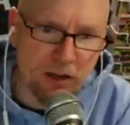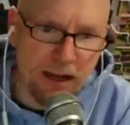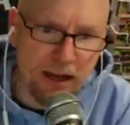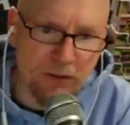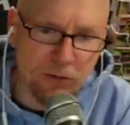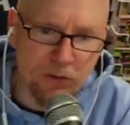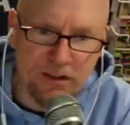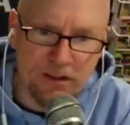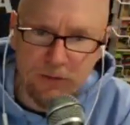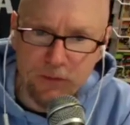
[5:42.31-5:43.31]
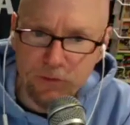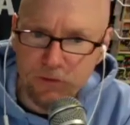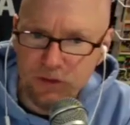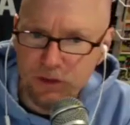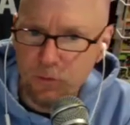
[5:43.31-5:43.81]
after the death of
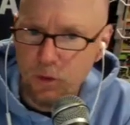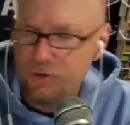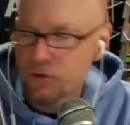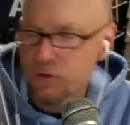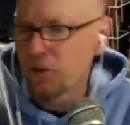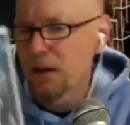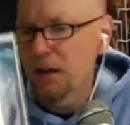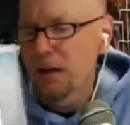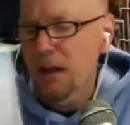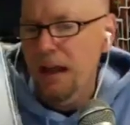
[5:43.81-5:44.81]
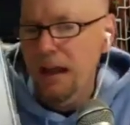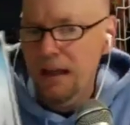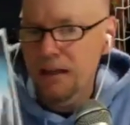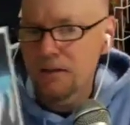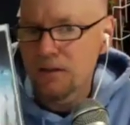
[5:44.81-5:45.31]
Steve Rogers.
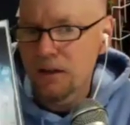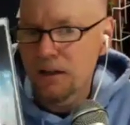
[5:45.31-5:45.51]
And